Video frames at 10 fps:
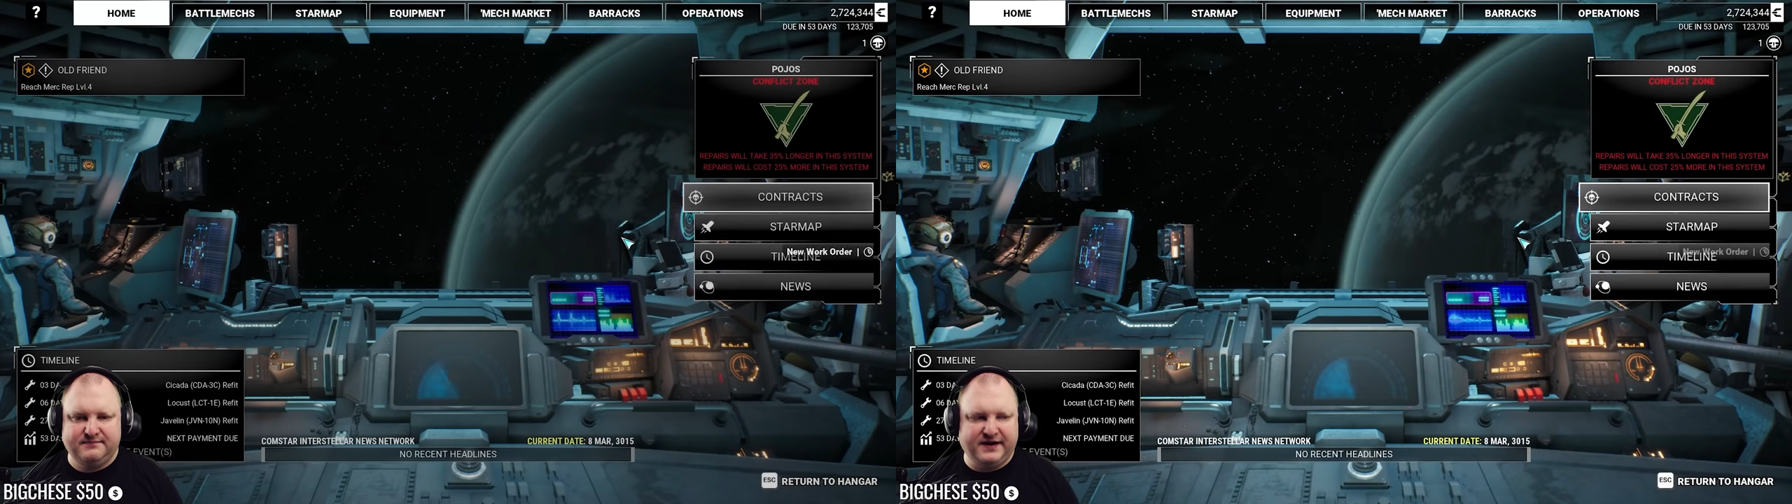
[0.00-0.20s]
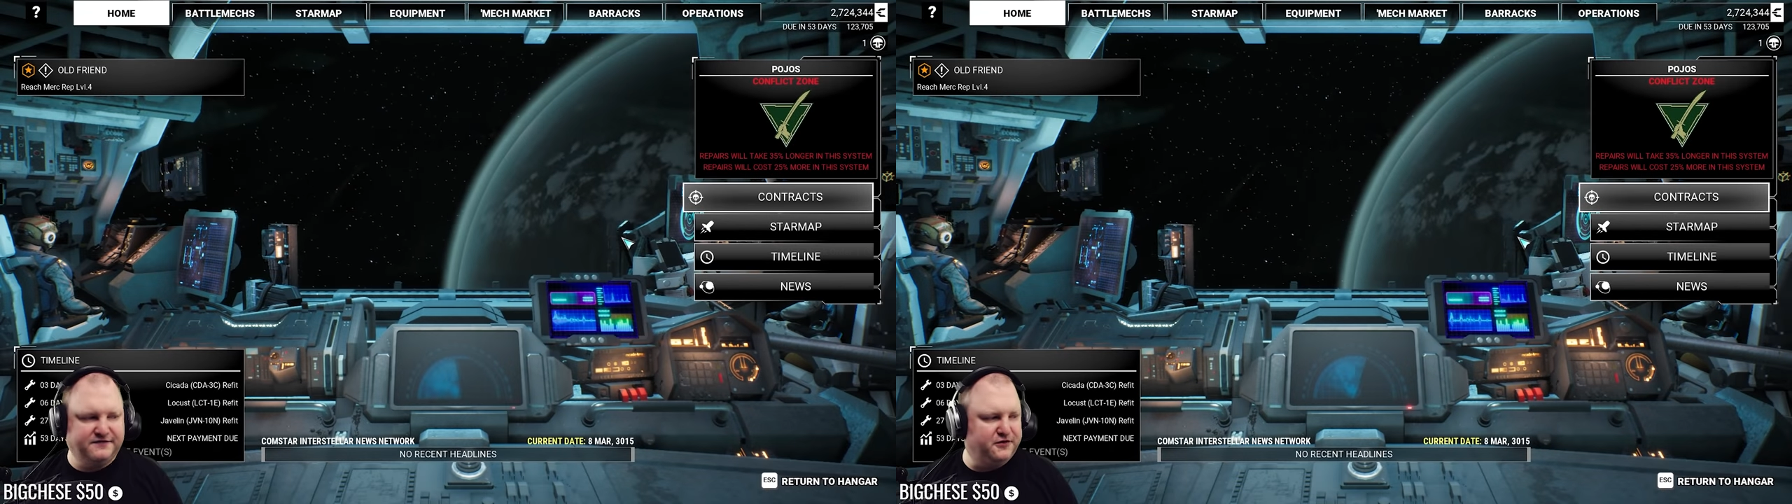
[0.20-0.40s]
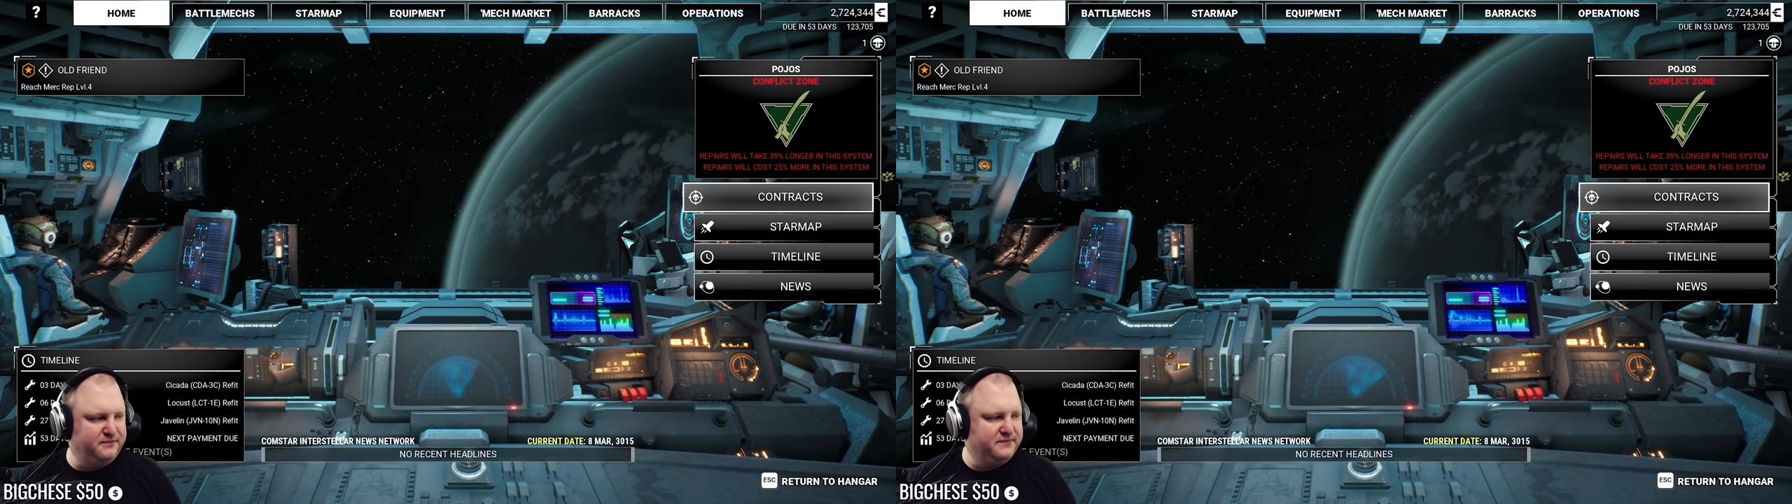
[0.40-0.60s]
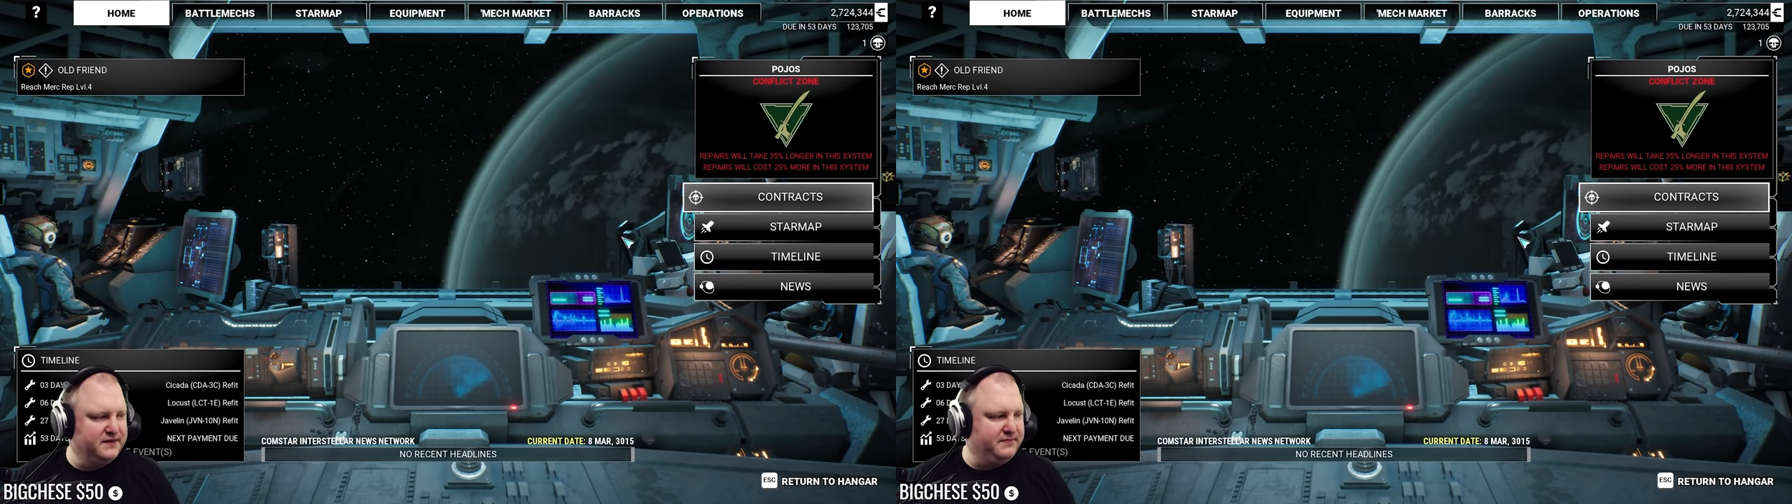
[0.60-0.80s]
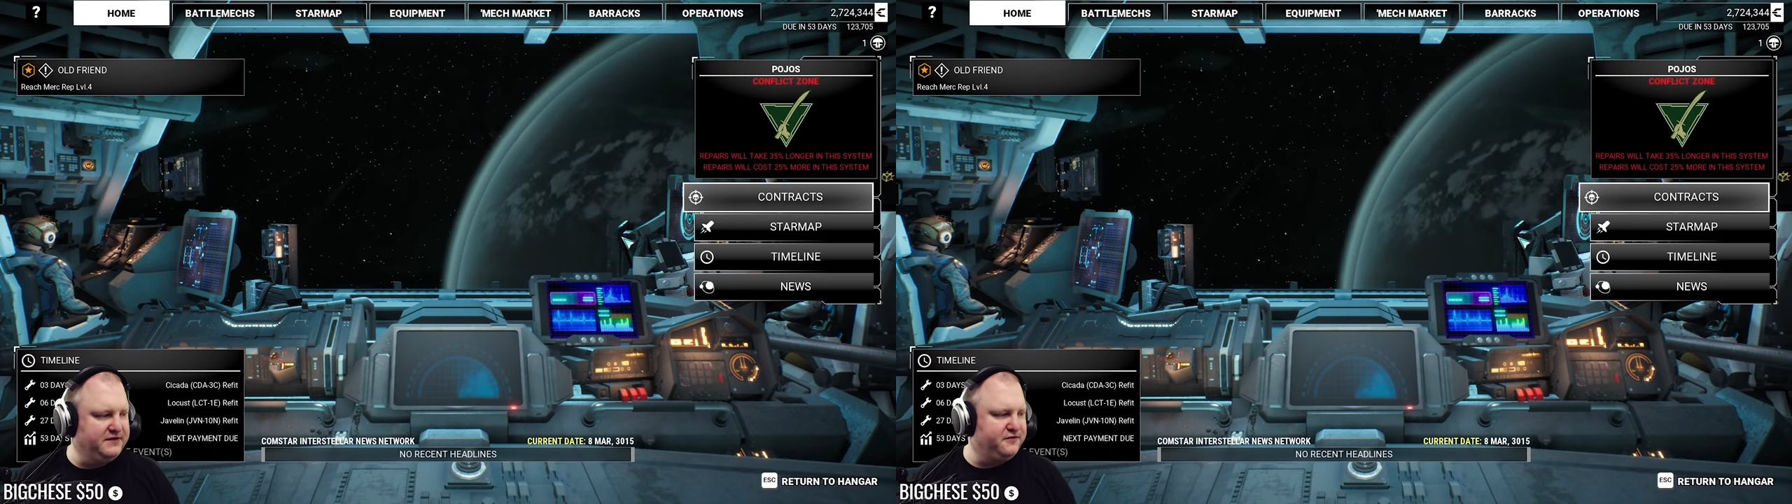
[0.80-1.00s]
Painful.
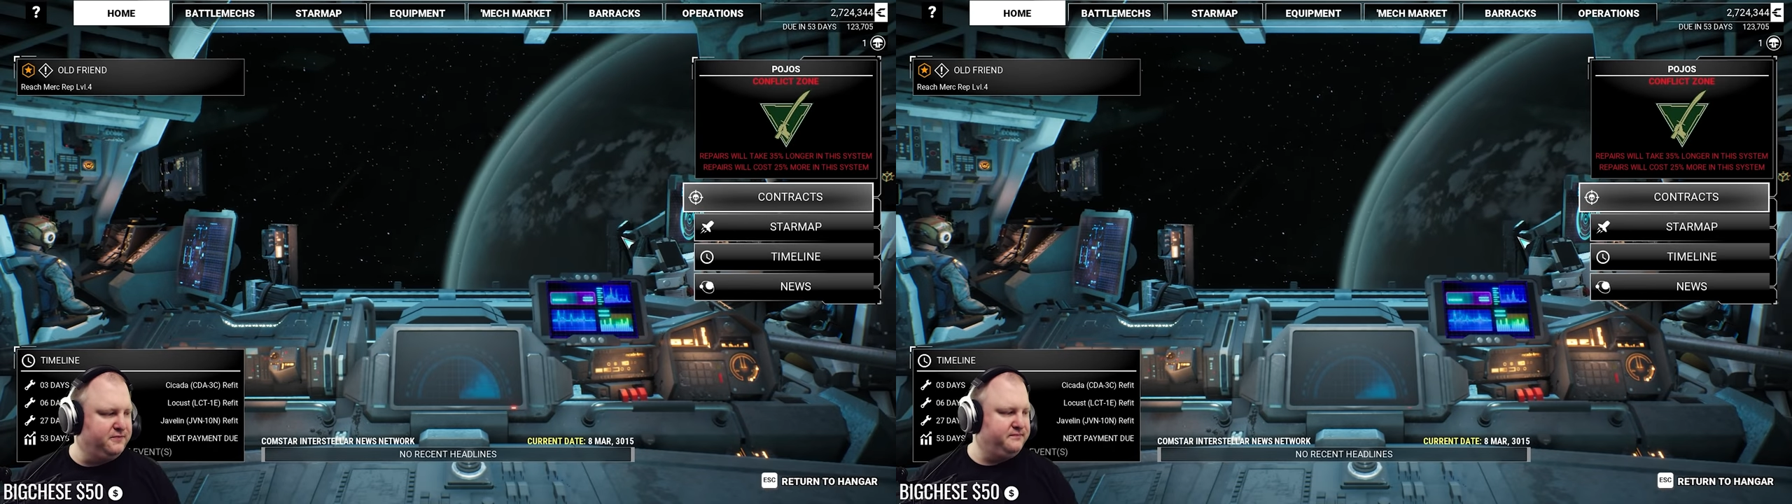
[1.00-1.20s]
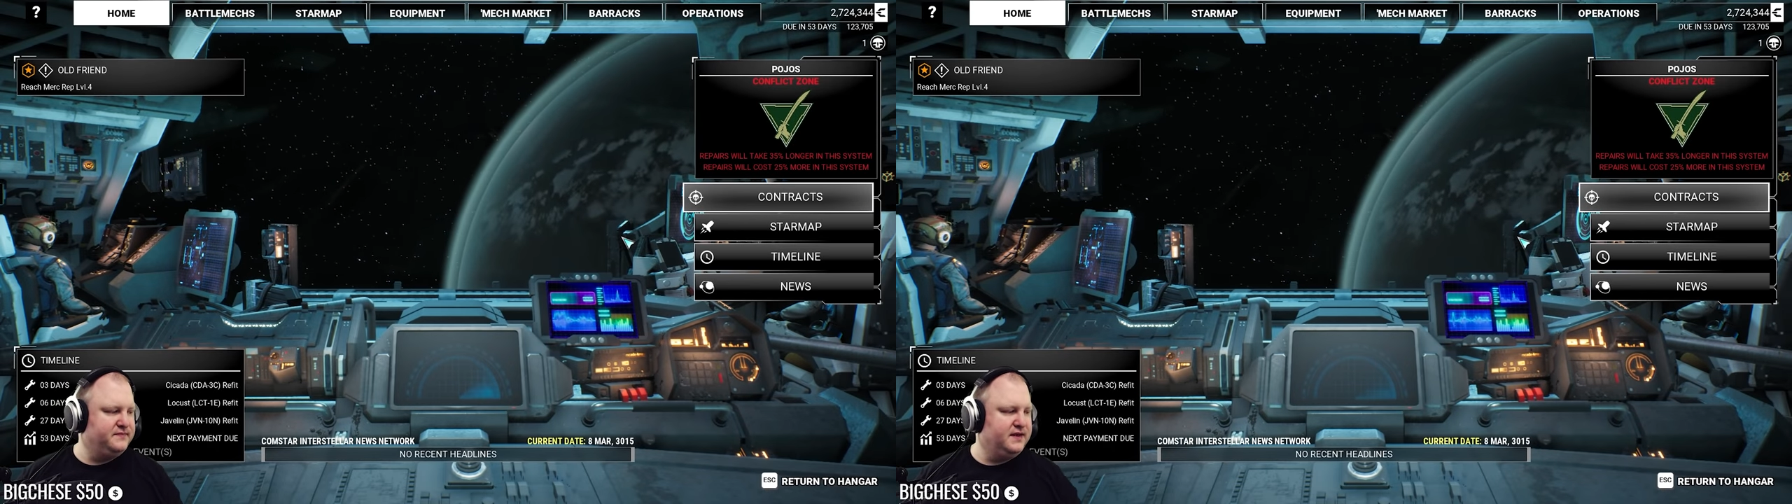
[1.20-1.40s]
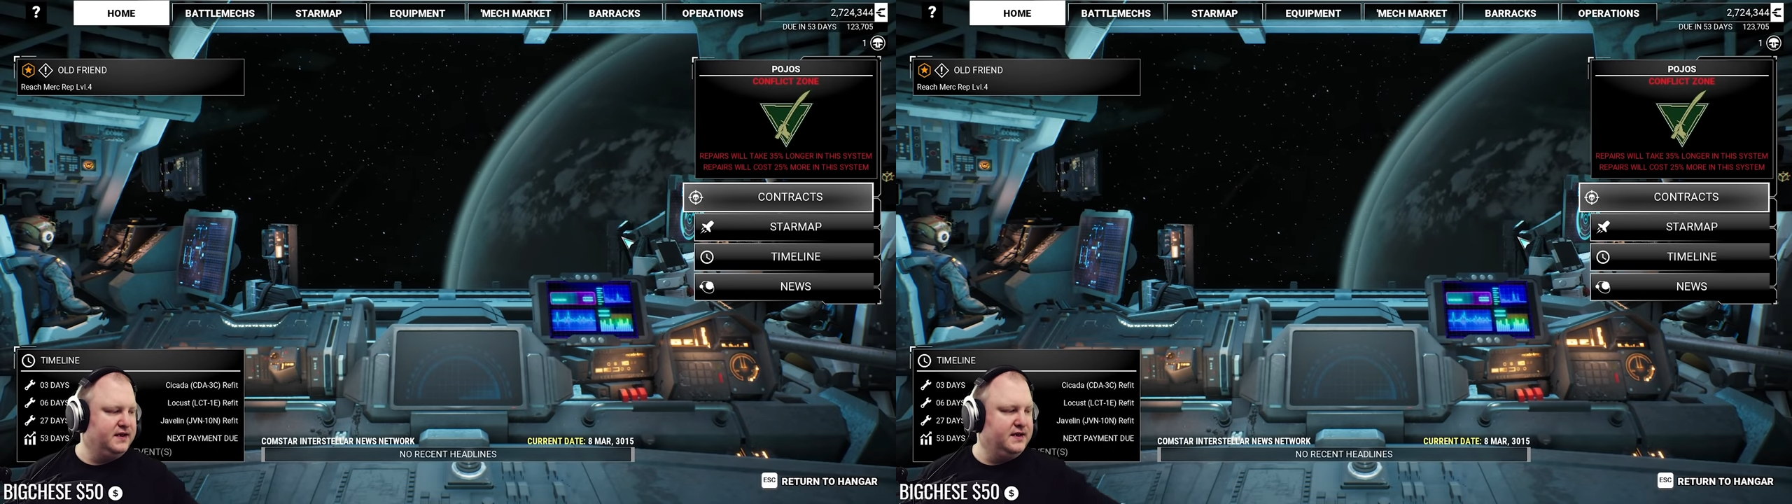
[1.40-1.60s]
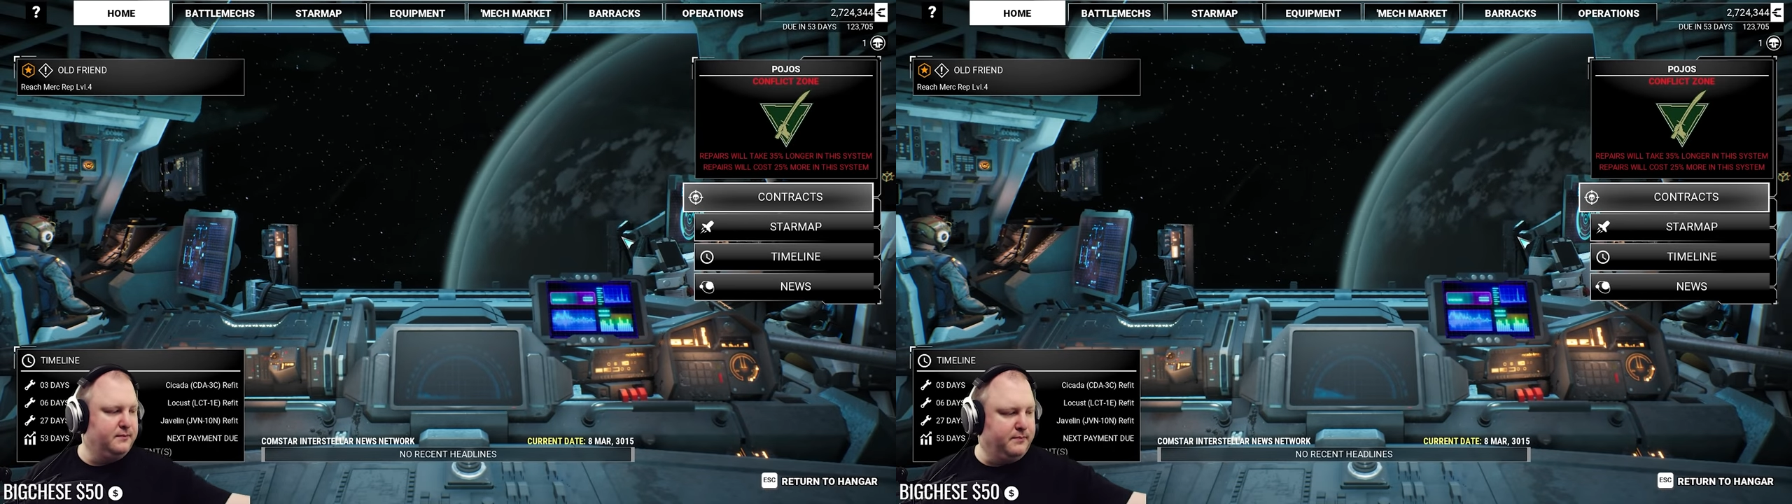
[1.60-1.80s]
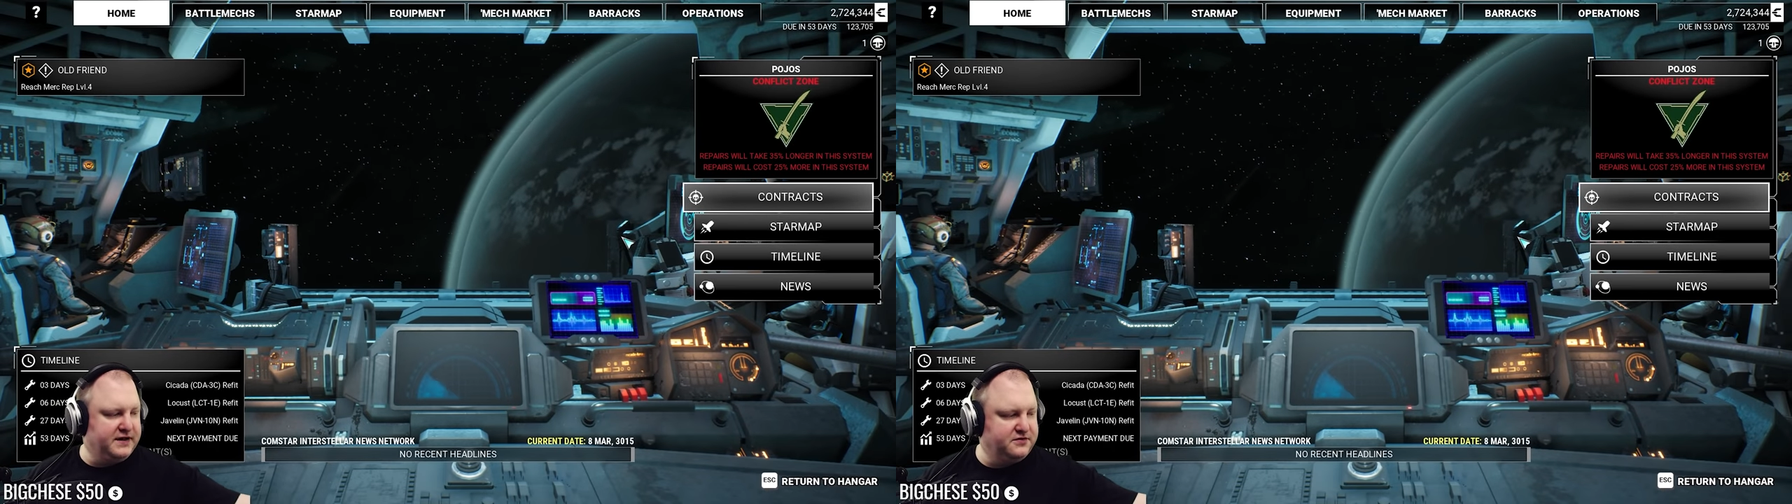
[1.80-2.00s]
Painful.
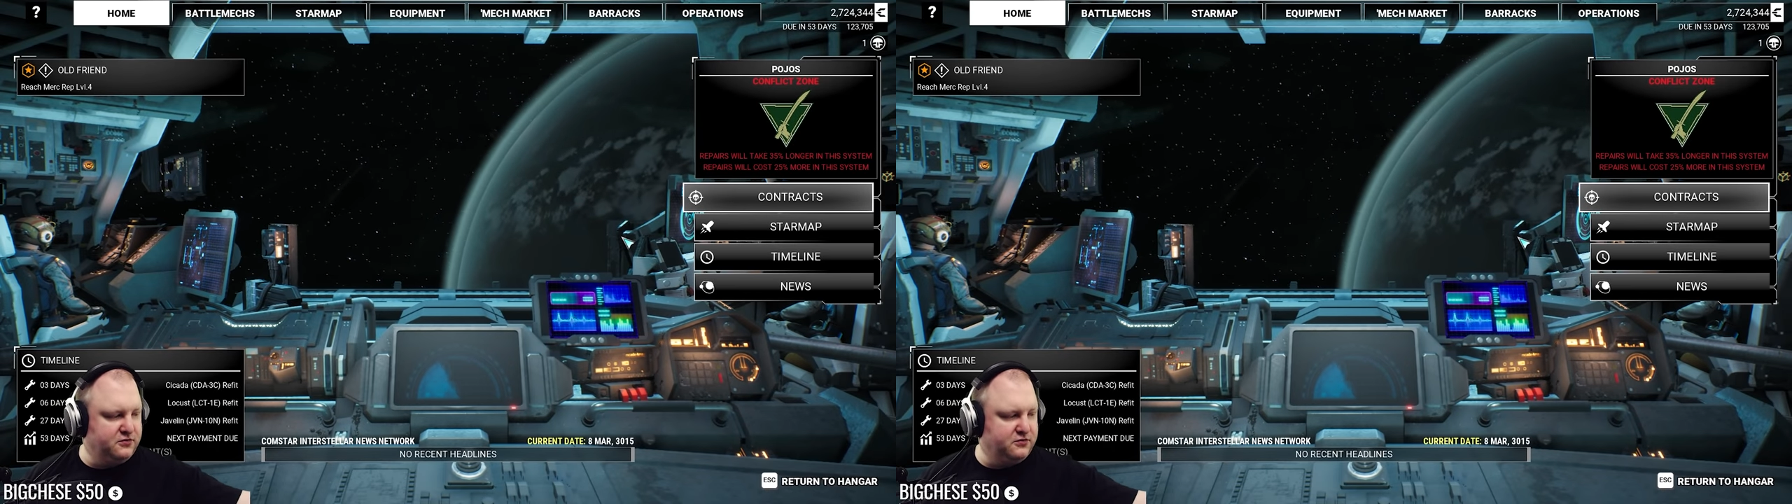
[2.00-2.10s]
But